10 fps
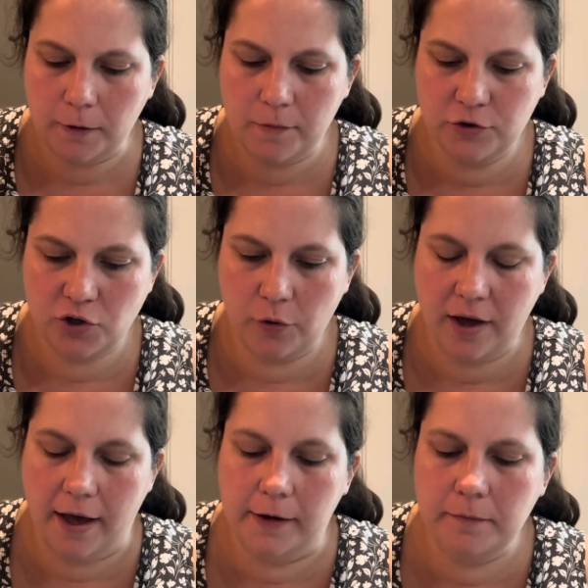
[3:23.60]
It's
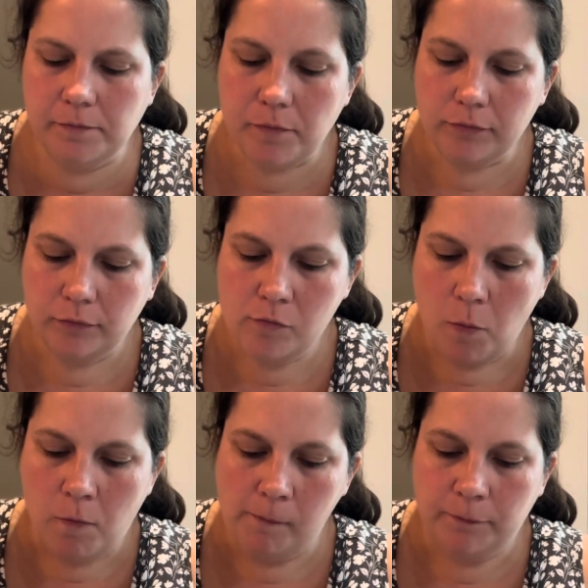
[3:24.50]
okay.
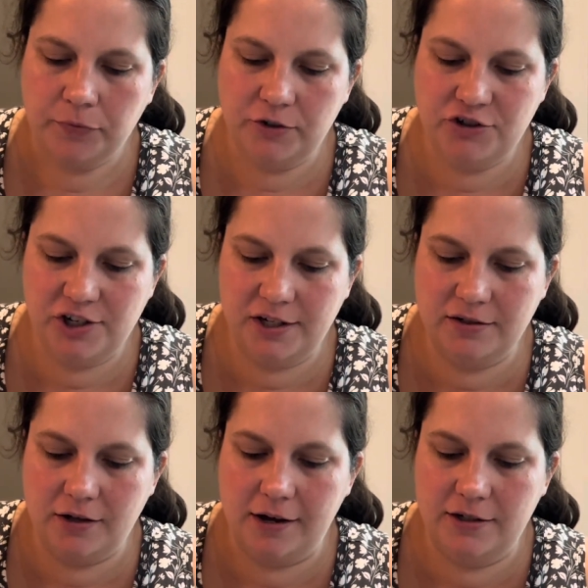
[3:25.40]
Chicken
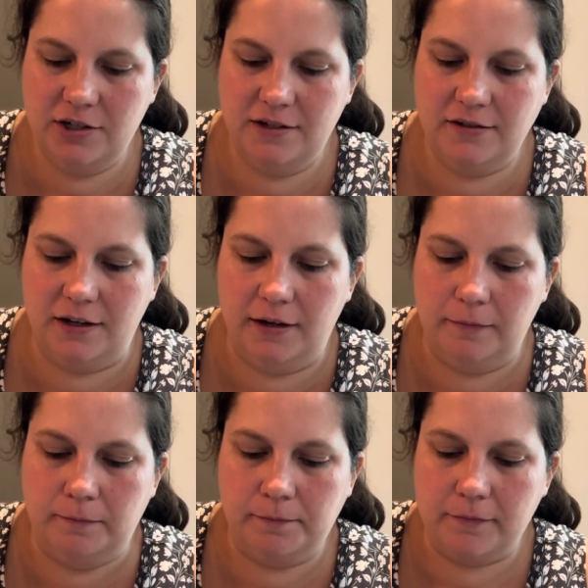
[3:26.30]
kind of tastes like
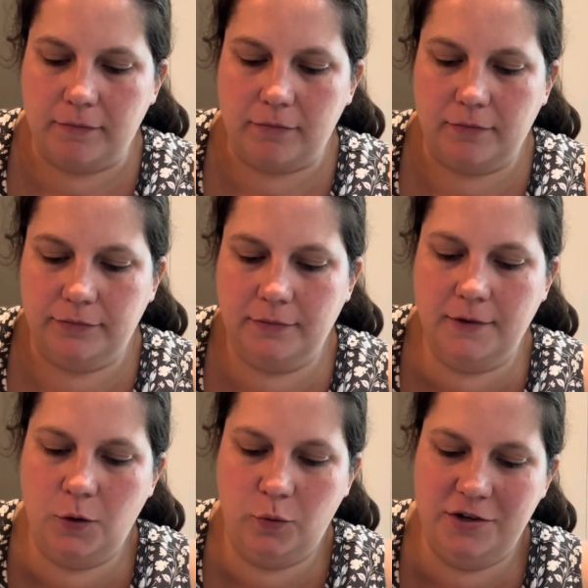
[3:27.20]

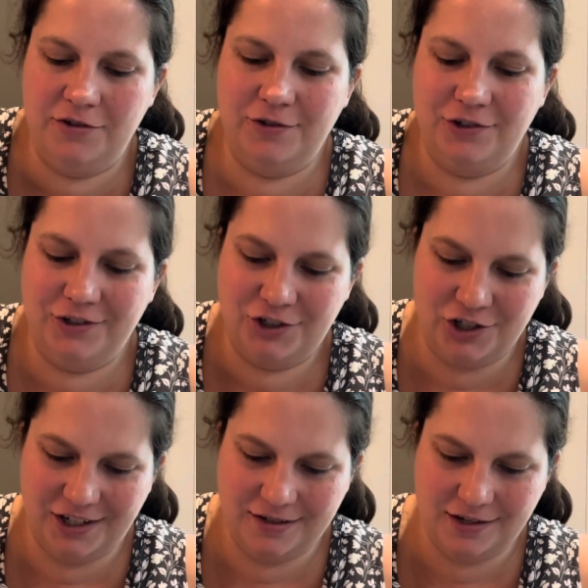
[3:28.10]
when you cook
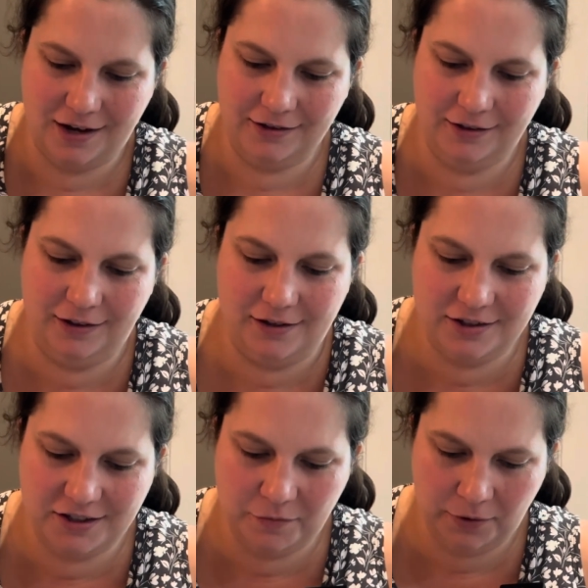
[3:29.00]
chicken down in the
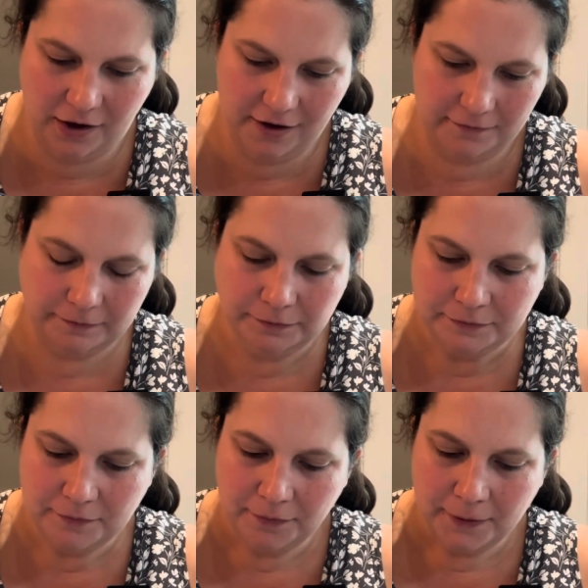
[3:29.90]
Instant Pot.
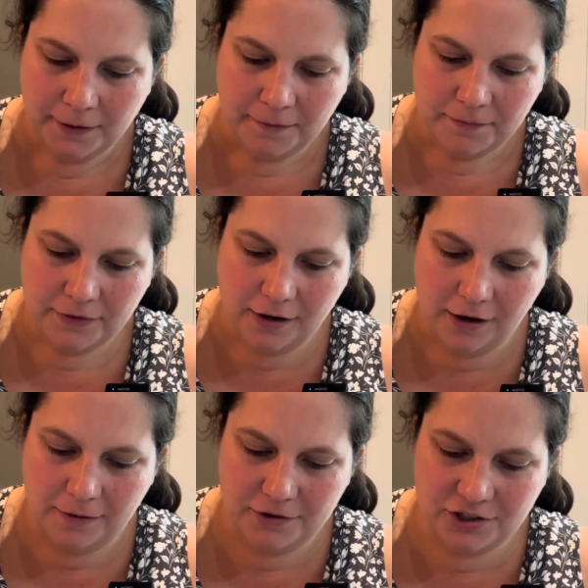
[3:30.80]

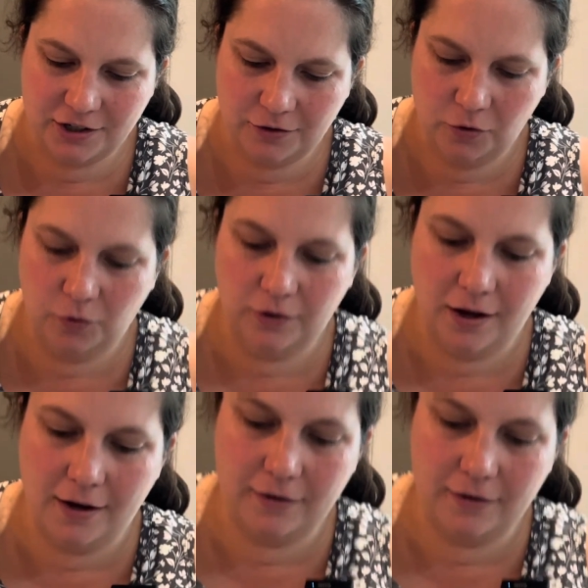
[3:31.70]
There's not a whole lot